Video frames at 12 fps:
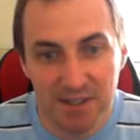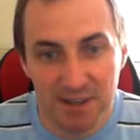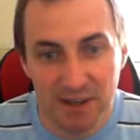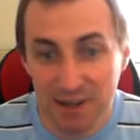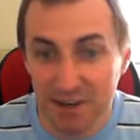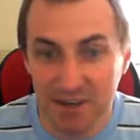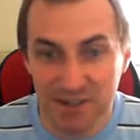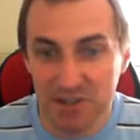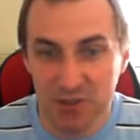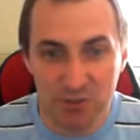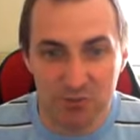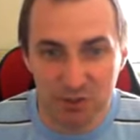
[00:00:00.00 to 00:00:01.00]
I know it's a
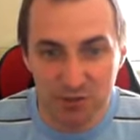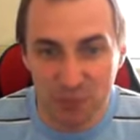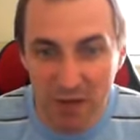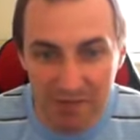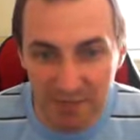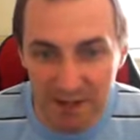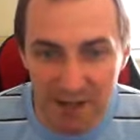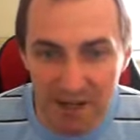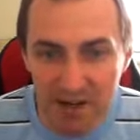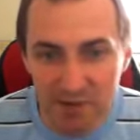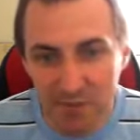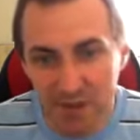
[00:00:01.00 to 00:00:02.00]
short and sweet
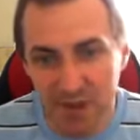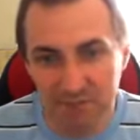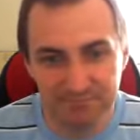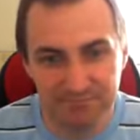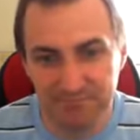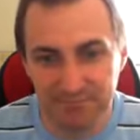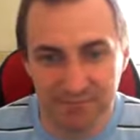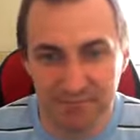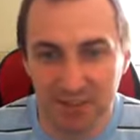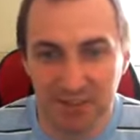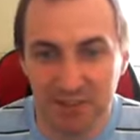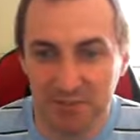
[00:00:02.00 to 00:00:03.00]
video, but
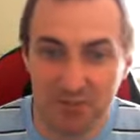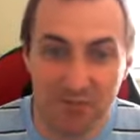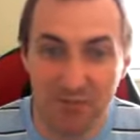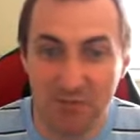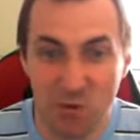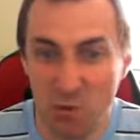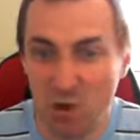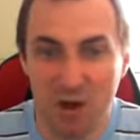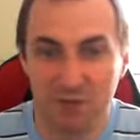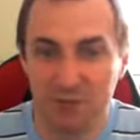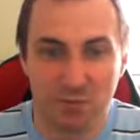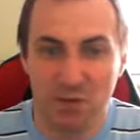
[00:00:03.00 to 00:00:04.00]
I just thought
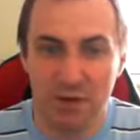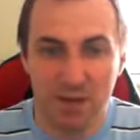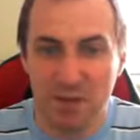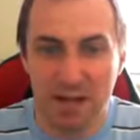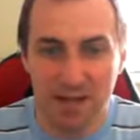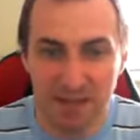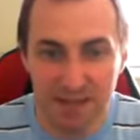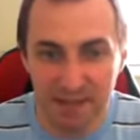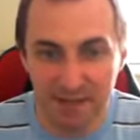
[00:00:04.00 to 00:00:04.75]
I just wanted to make it,